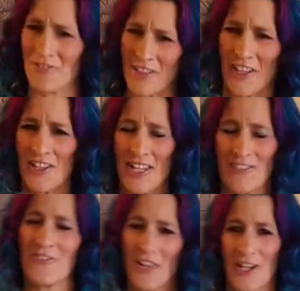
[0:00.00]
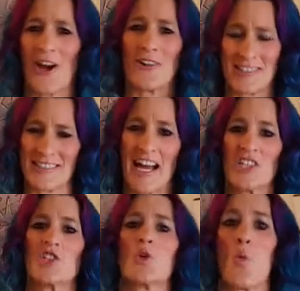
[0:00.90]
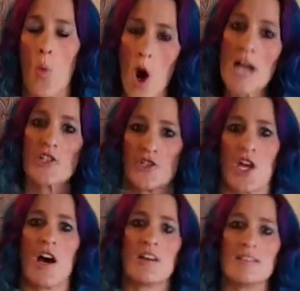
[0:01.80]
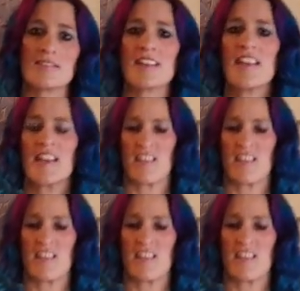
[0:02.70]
and figure out exactly what does